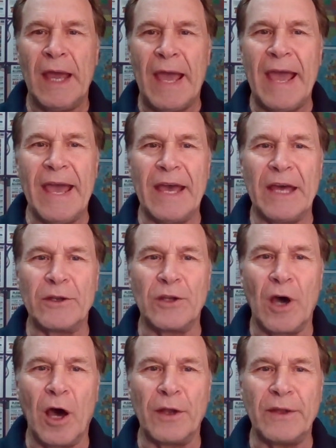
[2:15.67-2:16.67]
And
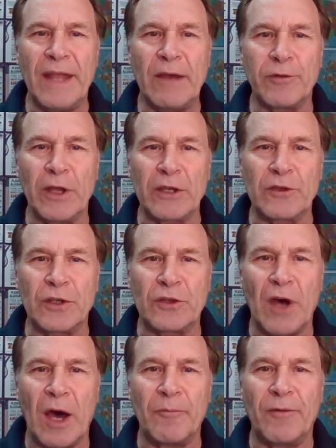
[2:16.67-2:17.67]
on Netflix, the
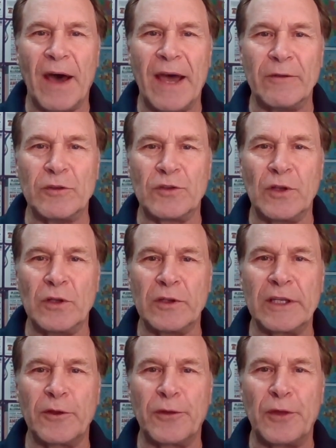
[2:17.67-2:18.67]
top five is The
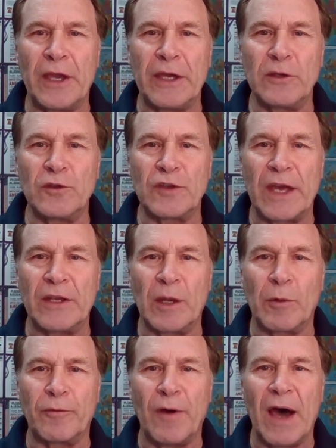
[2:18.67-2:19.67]
Little Things at
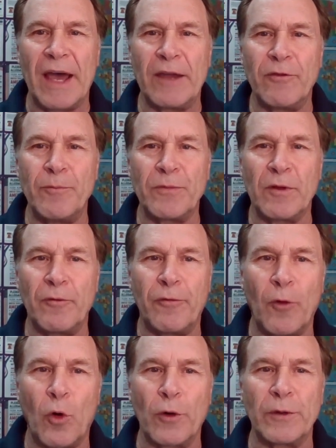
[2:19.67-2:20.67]
number five,
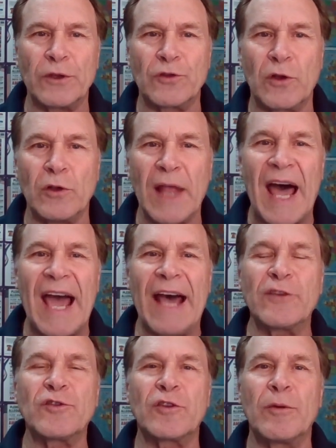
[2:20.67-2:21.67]
four is
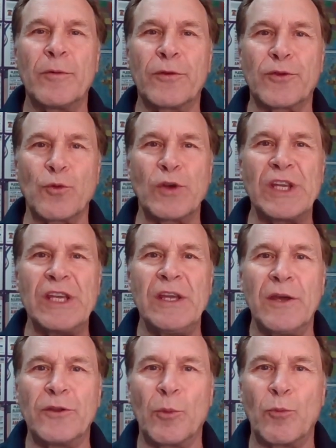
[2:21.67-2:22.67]
Glass,
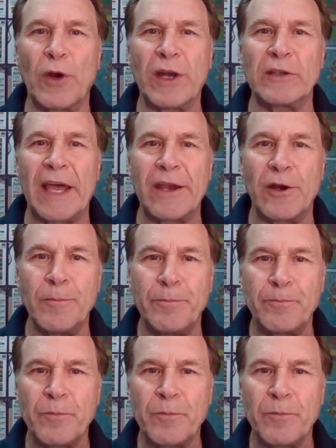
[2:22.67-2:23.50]
three, The Bricklayer,